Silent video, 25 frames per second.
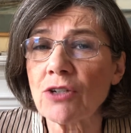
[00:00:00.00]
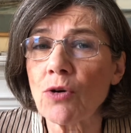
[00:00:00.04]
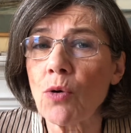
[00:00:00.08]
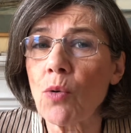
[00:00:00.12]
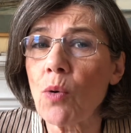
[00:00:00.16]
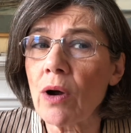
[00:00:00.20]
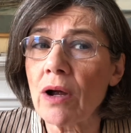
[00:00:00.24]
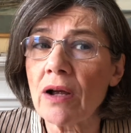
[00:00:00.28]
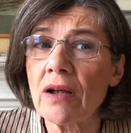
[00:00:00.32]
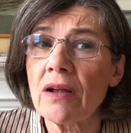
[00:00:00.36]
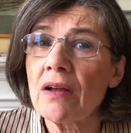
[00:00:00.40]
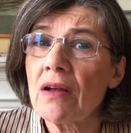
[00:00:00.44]

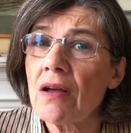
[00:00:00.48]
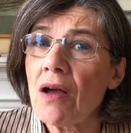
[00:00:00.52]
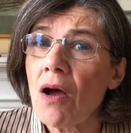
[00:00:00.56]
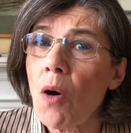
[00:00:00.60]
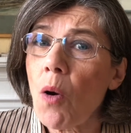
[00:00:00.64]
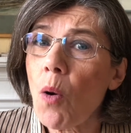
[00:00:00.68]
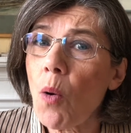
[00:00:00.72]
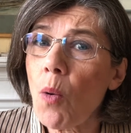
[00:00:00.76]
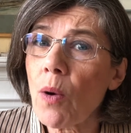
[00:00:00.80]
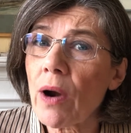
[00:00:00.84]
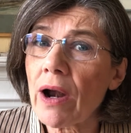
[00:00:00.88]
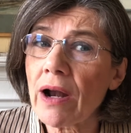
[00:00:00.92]
or,
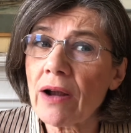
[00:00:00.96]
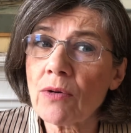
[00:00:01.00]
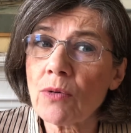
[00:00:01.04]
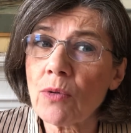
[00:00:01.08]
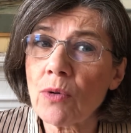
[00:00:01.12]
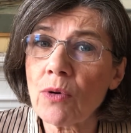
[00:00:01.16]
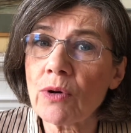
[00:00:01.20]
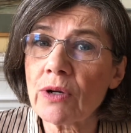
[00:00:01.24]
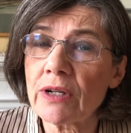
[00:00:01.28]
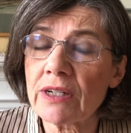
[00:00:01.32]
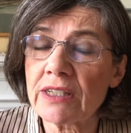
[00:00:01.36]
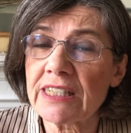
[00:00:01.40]
or,
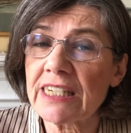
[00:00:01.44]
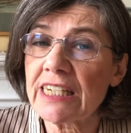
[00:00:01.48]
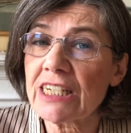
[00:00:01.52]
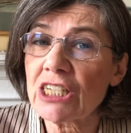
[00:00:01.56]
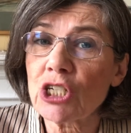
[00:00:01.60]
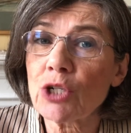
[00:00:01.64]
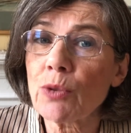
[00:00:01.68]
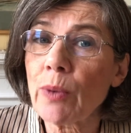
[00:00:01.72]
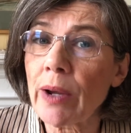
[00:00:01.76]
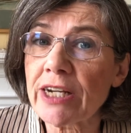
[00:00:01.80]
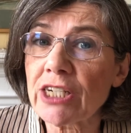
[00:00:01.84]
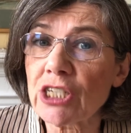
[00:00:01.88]
or a
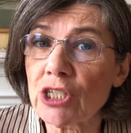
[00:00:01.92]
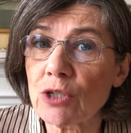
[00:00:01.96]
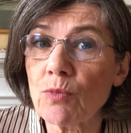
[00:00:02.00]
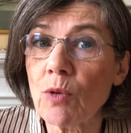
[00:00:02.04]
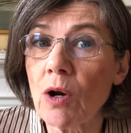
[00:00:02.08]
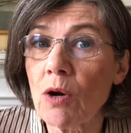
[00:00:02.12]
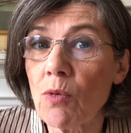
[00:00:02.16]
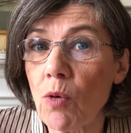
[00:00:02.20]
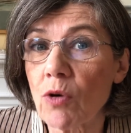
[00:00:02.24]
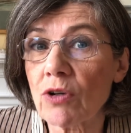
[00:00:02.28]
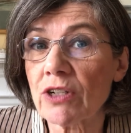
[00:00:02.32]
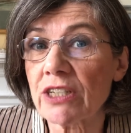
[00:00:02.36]
situation
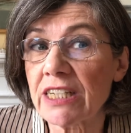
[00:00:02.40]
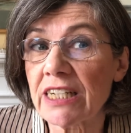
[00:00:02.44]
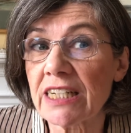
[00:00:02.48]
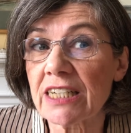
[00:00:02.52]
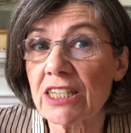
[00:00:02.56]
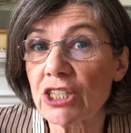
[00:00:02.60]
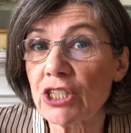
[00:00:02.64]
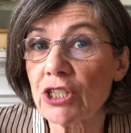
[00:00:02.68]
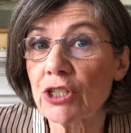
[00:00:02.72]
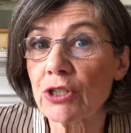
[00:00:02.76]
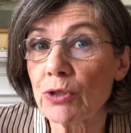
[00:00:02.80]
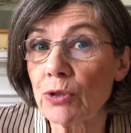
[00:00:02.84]
we're wanting
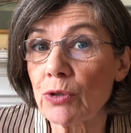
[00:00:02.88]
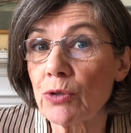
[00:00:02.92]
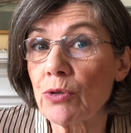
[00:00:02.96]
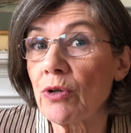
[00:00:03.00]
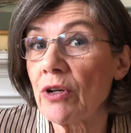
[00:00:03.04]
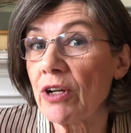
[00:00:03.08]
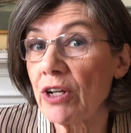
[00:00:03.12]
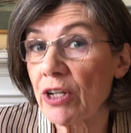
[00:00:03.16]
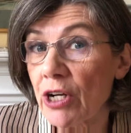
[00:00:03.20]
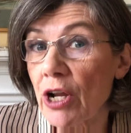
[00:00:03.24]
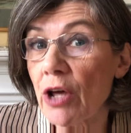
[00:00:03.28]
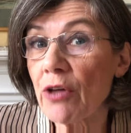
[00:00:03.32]
to
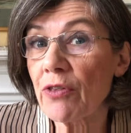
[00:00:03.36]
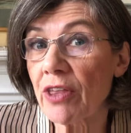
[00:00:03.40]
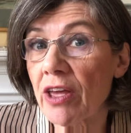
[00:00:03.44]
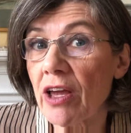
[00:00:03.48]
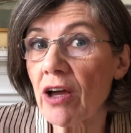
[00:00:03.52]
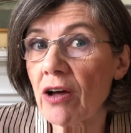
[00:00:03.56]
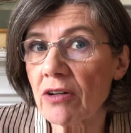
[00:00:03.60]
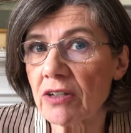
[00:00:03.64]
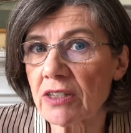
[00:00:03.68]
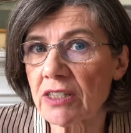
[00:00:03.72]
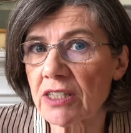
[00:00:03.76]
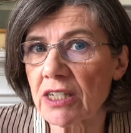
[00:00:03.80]
know the
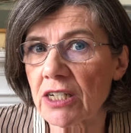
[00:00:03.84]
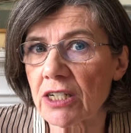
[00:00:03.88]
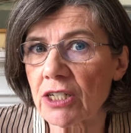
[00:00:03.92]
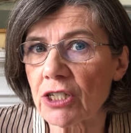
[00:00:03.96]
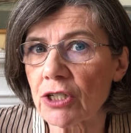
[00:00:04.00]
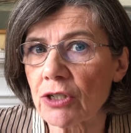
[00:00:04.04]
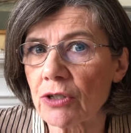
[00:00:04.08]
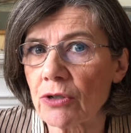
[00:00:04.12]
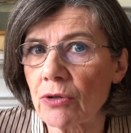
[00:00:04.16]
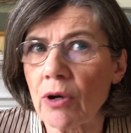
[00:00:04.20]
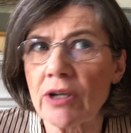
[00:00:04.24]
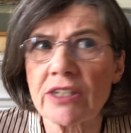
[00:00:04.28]
answer
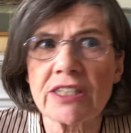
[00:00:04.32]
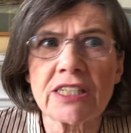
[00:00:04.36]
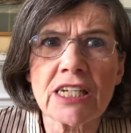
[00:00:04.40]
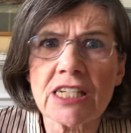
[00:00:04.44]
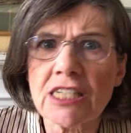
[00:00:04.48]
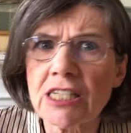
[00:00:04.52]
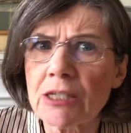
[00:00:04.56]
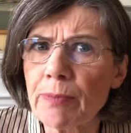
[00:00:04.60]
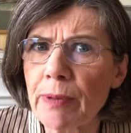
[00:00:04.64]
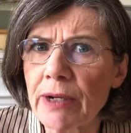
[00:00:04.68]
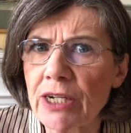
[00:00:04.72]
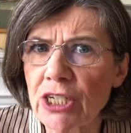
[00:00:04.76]
to, a
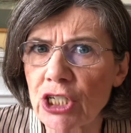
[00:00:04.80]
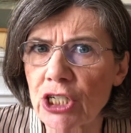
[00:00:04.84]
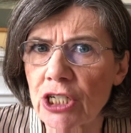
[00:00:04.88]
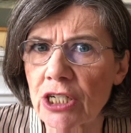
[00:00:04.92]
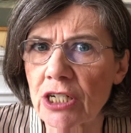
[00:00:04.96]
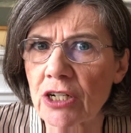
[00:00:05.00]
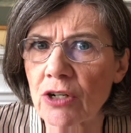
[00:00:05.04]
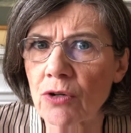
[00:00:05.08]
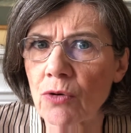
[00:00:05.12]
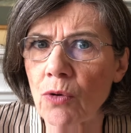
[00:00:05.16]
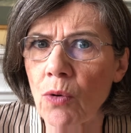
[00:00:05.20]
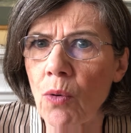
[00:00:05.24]

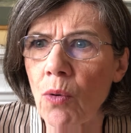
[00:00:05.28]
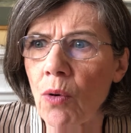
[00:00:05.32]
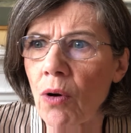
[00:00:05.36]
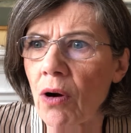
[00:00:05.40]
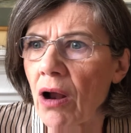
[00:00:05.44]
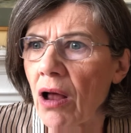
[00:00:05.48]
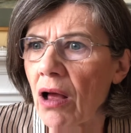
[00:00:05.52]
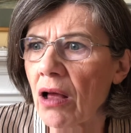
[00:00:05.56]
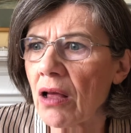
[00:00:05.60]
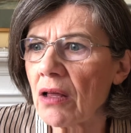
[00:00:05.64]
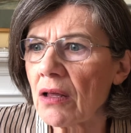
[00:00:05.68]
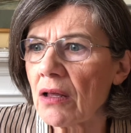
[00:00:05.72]
suspicion or
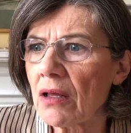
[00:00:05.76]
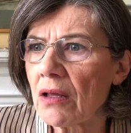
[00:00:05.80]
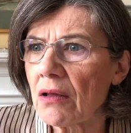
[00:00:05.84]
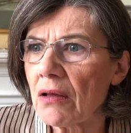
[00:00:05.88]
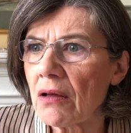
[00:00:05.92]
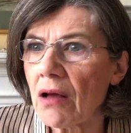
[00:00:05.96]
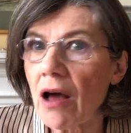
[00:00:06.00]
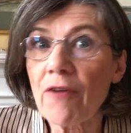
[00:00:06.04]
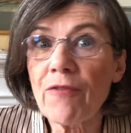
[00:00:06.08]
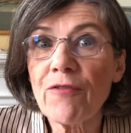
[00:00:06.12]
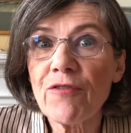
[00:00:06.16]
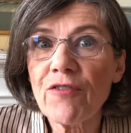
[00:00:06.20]
a,
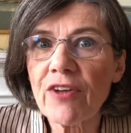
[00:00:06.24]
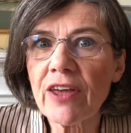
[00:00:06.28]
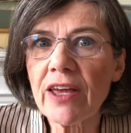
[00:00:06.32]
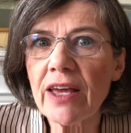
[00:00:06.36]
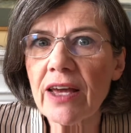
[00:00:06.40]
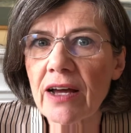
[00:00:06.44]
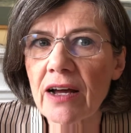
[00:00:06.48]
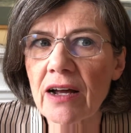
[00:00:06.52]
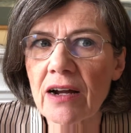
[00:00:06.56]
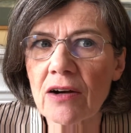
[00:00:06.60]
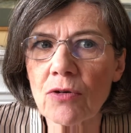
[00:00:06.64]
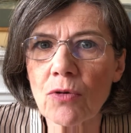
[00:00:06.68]
a
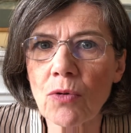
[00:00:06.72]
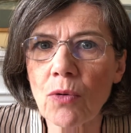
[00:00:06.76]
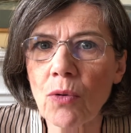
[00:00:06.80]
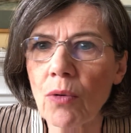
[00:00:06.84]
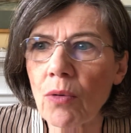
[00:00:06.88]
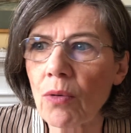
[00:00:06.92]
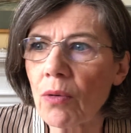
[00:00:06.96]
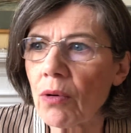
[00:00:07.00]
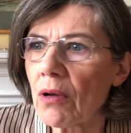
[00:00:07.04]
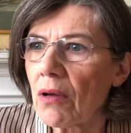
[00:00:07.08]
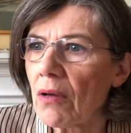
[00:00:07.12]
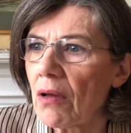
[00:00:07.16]
fear
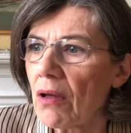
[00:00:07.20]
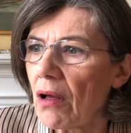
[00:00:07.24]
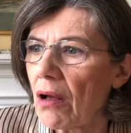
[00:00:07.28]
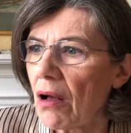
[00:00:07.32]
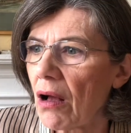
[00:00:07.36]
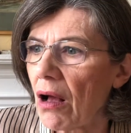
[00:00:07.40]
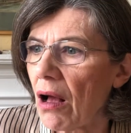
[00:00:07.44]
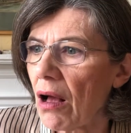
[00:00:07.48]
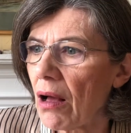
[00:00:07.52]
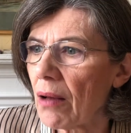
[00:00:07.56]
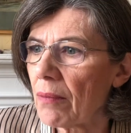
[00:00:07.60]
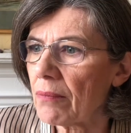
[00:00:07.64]
or
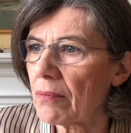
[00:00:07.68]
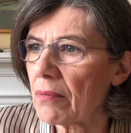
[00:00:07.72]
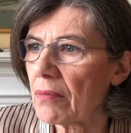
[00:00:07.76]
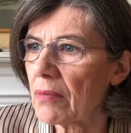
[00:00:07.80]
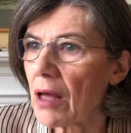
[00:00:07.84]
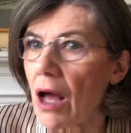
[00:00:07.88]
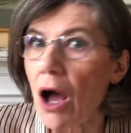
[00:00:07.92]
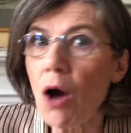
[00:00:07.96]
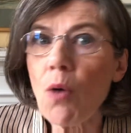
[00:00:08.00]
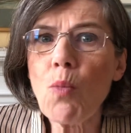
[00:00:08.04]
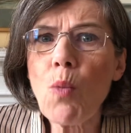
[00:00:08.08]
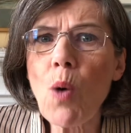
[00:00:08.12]
um,
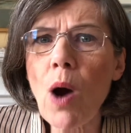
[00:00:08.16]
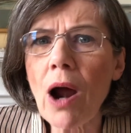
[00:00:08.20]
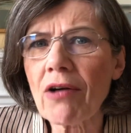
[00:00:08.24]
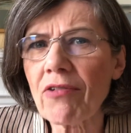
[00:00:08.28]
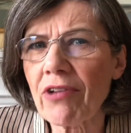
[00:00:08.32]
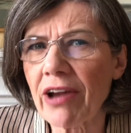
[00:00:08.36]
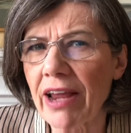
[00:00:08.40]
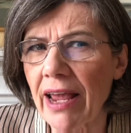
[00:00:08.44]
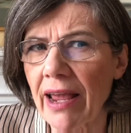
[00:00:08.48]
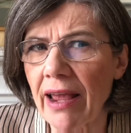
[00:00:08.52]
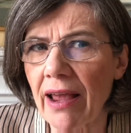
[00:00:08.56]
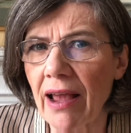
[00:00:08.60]
a
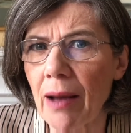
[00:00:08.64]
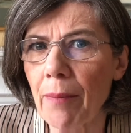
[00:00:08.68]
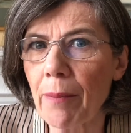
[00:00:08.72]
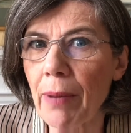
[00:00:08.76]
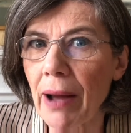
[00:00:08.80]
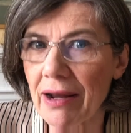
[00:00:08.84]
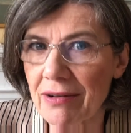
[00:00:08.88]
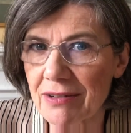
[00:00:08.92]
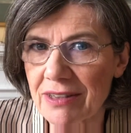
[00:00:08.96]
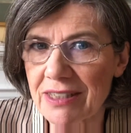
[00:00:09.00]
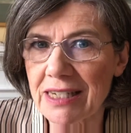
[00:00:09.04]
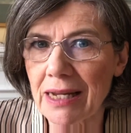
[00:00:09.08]
worry
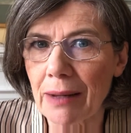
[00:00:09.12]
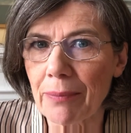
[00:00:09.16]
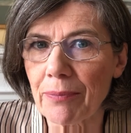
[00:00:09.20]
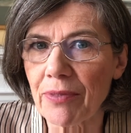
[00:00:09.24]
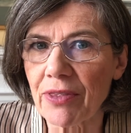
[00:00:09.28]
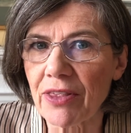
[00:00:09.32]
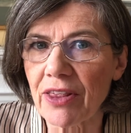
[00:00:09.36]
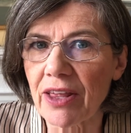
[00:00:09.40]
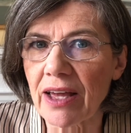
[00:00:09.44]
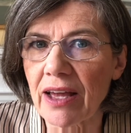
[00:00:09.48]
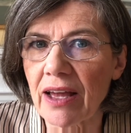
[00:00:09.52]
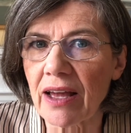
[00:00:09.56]
about
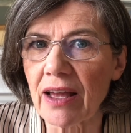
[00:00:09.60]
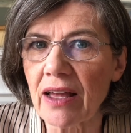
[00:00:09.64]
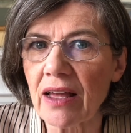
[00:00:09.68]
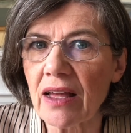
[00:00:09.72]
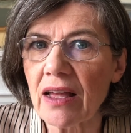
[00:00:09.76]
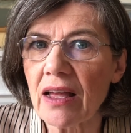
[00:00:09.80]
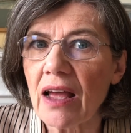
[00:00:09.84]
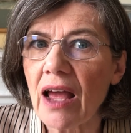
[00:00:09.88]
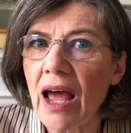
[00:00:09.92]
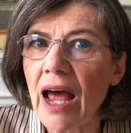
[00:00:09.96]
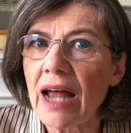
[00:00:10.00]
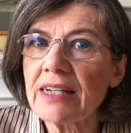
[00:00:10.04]
something.
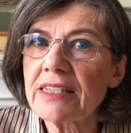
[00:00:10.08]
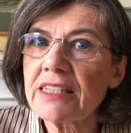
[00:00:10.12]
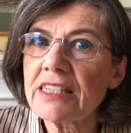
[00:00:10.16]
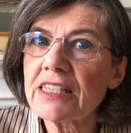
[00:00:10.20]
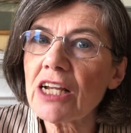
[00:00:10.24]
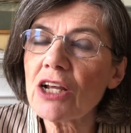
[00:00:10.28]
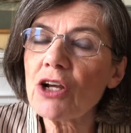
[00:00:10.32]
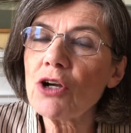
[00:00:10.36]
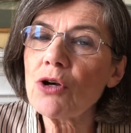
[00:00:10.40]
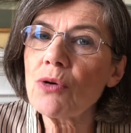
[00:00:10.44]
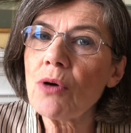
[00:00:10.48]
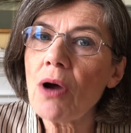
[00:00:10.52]
And
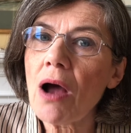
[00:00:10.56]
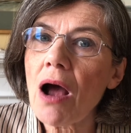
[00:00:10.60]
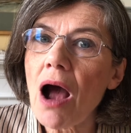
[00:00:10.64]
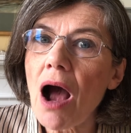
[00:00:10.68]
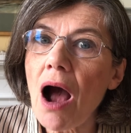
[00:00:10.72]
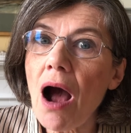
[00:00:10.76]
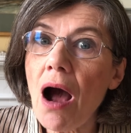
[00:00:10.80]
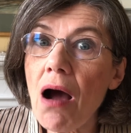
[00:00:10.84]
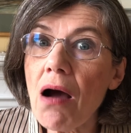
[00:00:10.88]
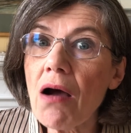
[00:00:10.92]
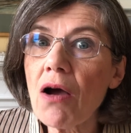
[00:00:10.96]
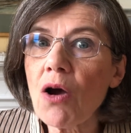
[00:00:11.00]
so
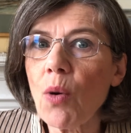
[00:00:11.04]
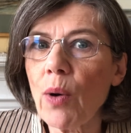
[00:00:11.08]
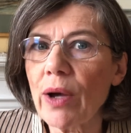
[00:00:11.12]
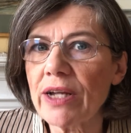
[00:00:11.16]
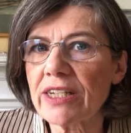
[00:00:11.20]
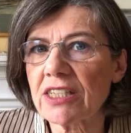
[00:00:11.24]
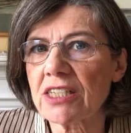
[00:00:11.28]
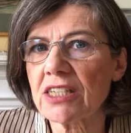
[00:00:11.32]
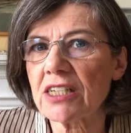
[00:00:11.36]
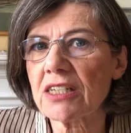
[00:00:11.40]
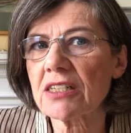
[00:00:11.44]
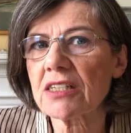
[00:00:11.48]
our
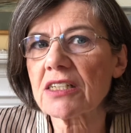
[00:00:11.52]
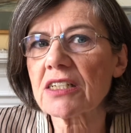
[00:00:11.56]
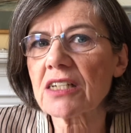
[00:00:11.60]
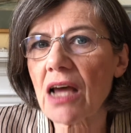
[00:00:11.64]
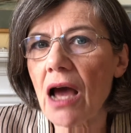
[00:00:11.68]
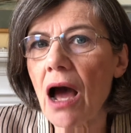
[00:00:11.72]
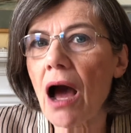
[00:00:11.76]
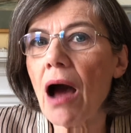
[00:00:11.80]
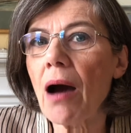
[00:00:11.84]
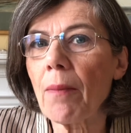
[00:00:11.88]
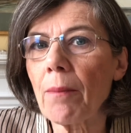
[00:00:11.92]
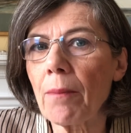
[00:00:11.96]
questions
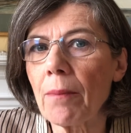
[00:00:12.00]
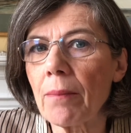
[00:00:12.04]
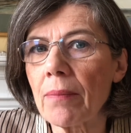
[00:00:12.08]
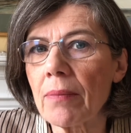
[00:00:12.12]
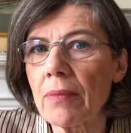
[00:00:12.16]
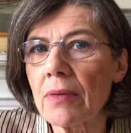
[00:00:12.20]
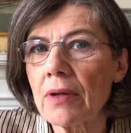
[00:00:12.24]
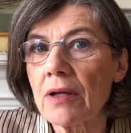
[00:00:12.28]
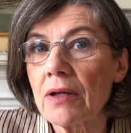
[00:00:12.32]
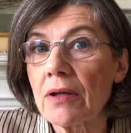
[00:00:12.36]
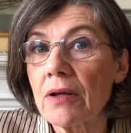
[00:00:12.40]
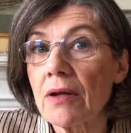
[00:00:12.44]
come
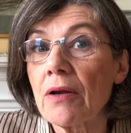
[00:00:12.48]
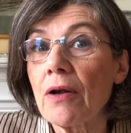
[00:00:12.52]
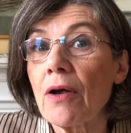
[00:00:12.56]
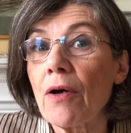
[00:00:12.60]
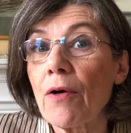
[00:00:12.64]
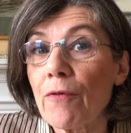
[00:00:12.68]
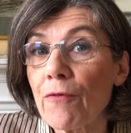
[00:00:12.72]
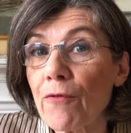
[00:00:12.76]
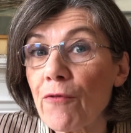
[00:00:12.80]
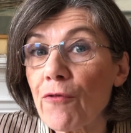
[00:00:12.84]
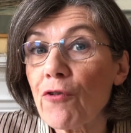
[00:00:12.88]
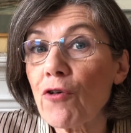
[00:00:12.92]

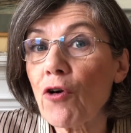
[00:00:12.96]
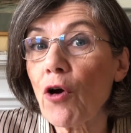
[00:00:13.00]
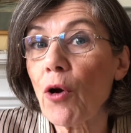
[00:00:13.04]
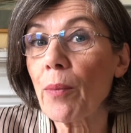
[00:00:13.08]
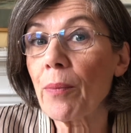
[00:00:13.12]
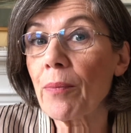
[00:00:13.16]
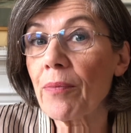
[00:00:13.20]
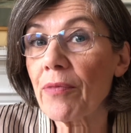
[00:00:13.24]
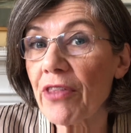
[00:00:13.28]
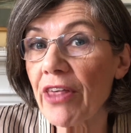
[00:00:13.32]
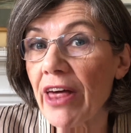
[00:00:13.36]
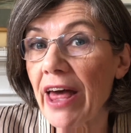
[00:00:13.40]

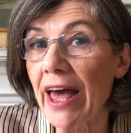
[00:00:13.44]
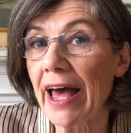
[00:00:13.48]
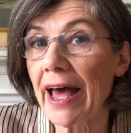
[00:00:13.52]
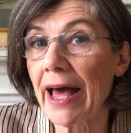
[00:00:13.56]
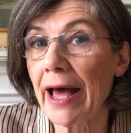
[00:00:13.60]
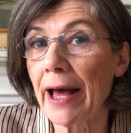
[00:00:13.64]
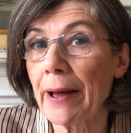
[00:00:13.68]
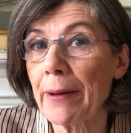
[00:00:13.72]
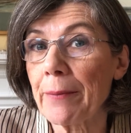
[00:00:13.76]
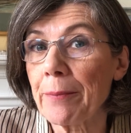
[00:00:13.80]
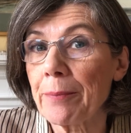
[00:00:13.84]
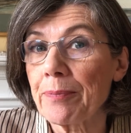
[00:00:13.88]
from there.